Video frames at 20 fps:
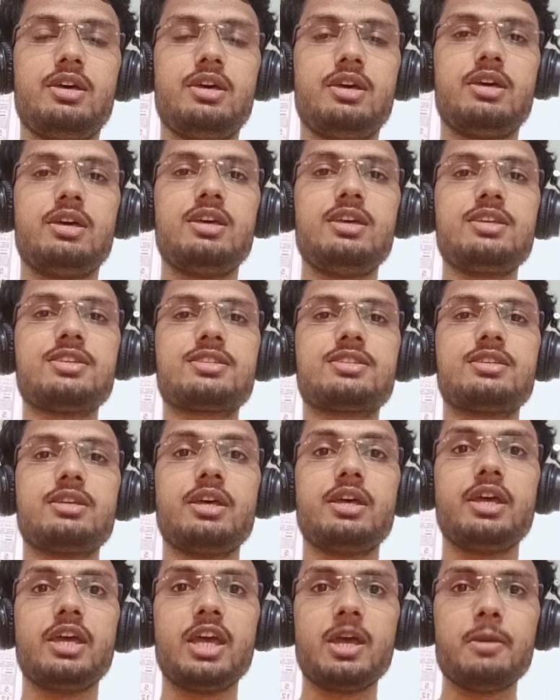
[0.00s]
is
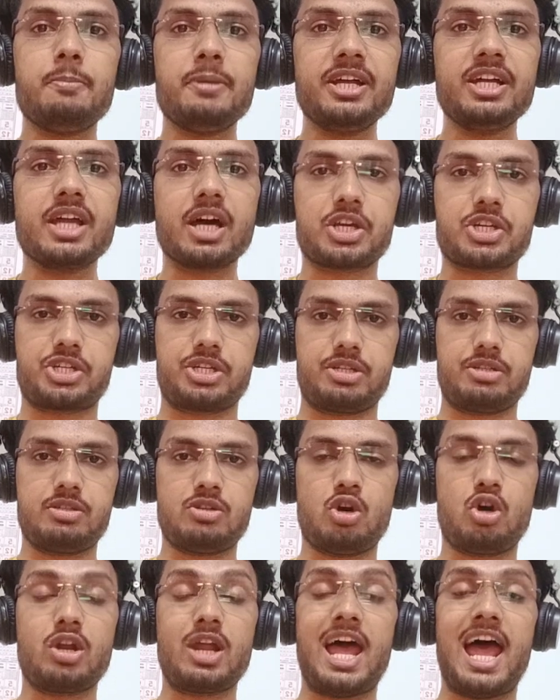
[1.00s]
abduction
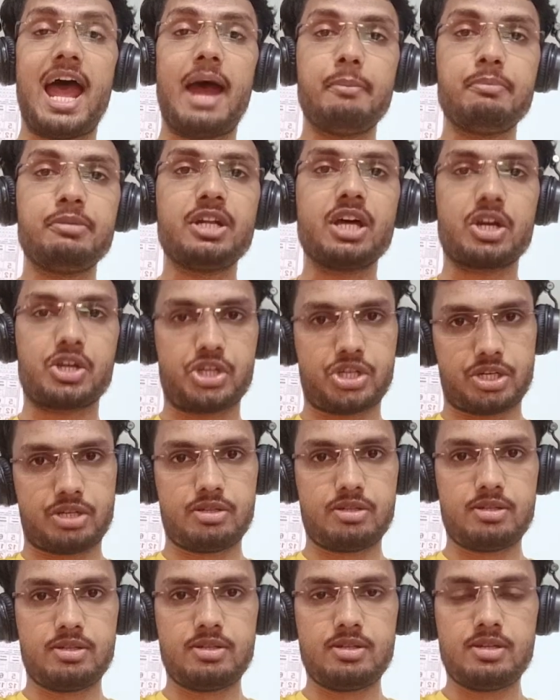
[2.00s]
or abduction,
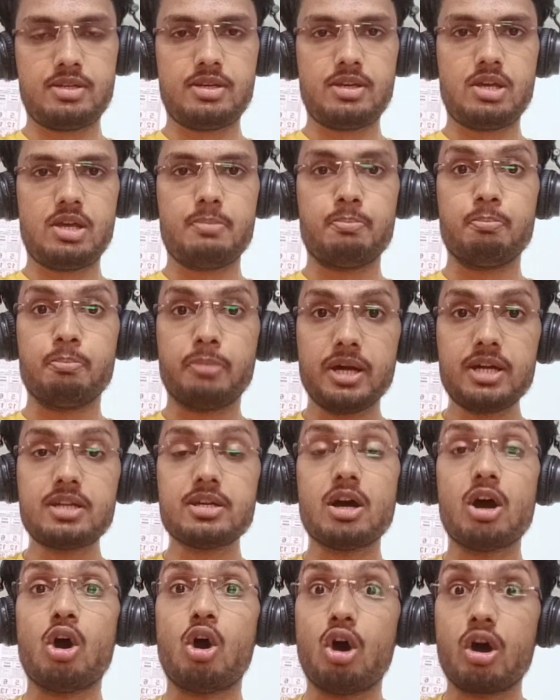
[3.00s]

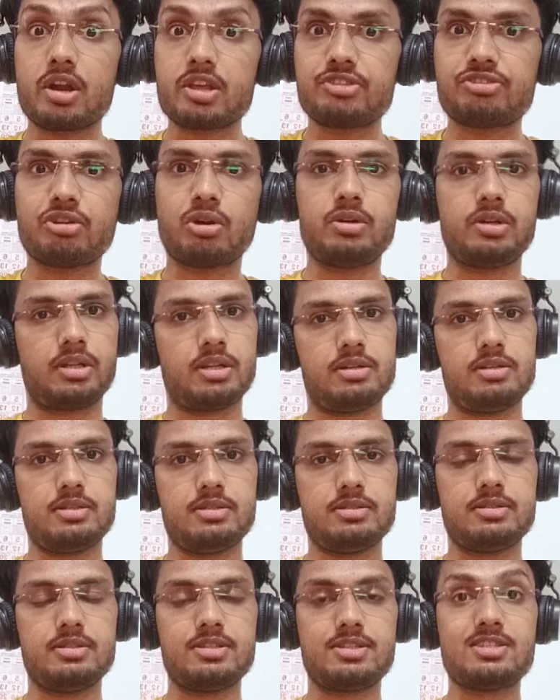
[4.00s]
but horizontal.
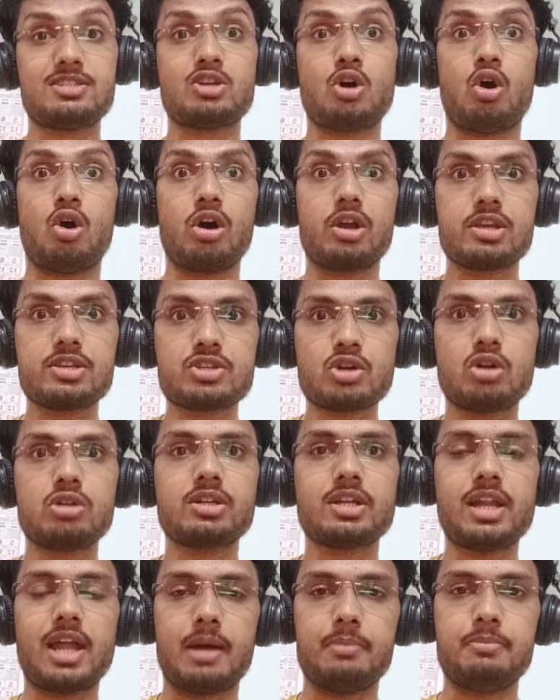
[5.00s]
This is
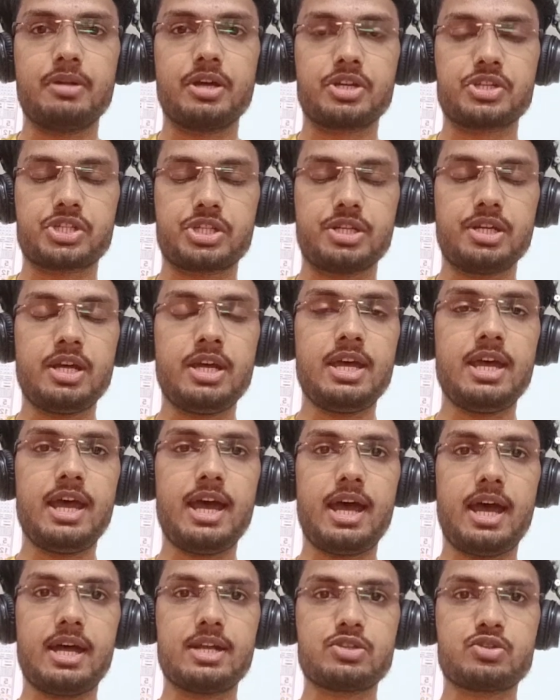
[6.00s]
horizontal abduction.
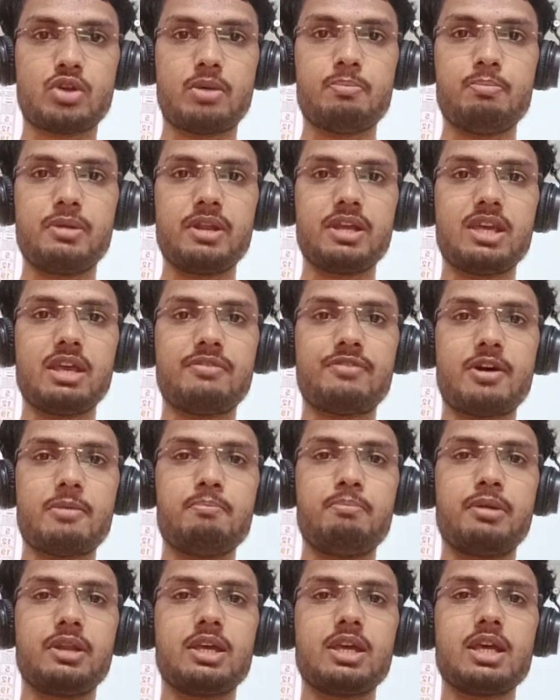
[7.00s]
So if I'm
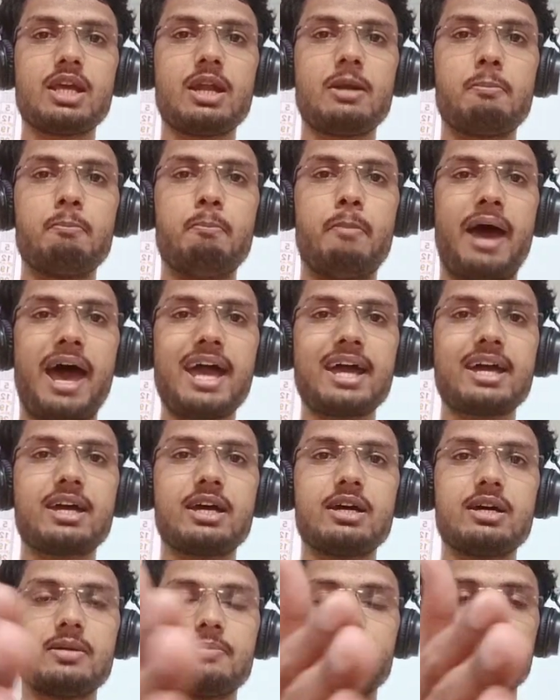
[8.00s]
bringing it
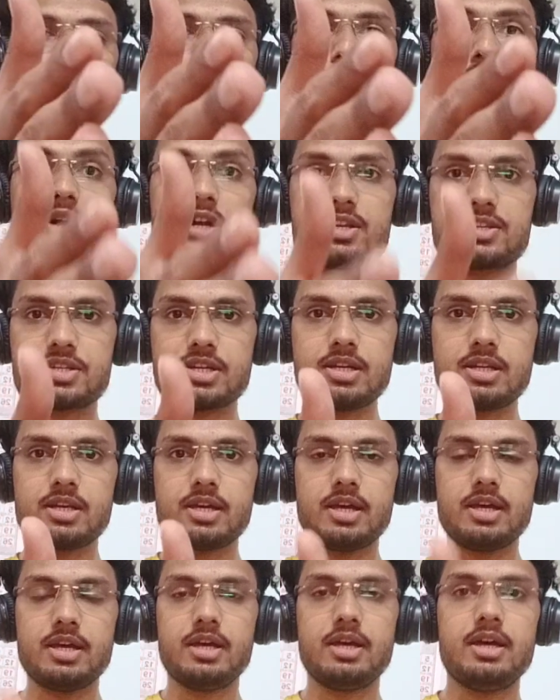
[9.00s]
back, what is it?
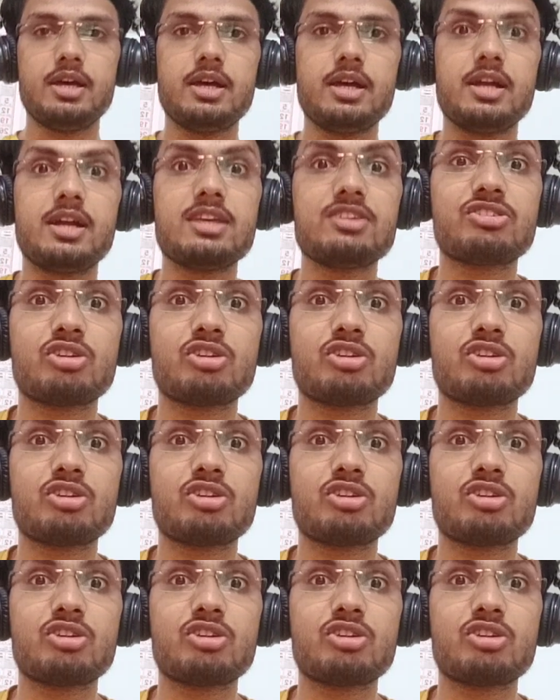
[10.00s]
It is